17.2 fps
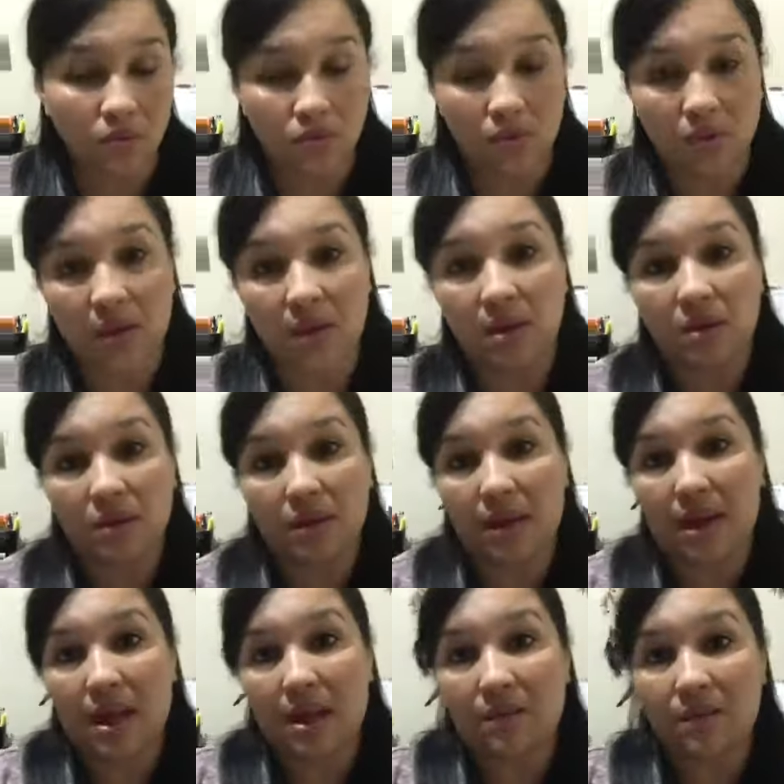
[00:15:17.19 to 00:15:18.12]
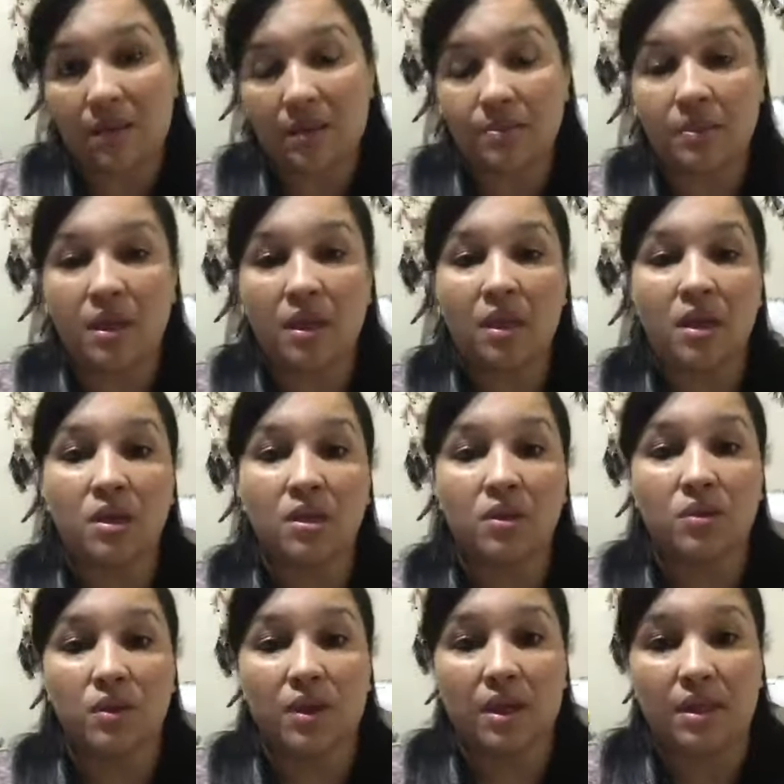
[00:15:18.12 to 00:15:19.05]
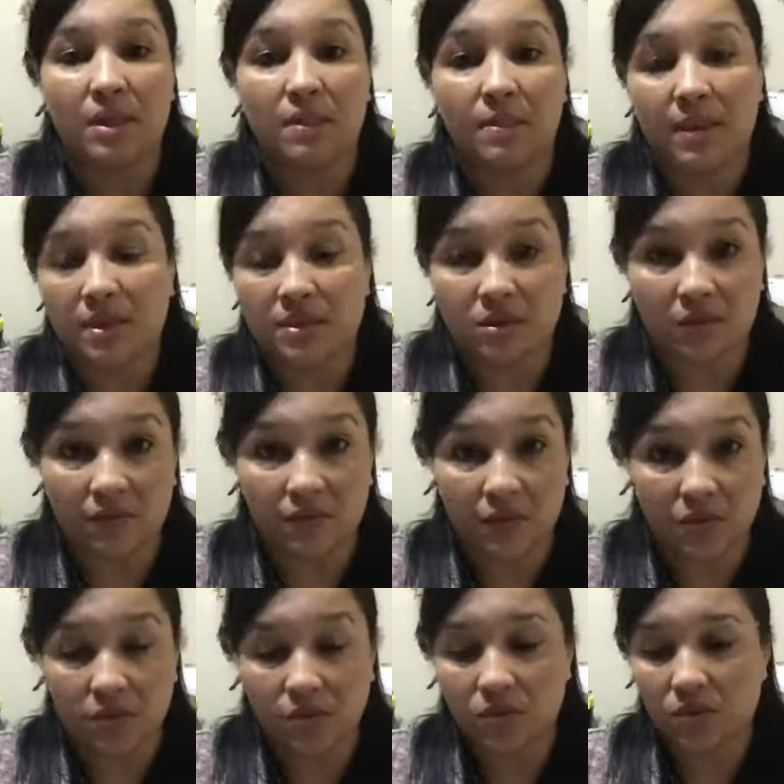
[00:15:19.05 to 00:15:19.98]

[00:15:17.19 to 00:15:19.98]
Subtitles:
You cannot allow them to get the best of you.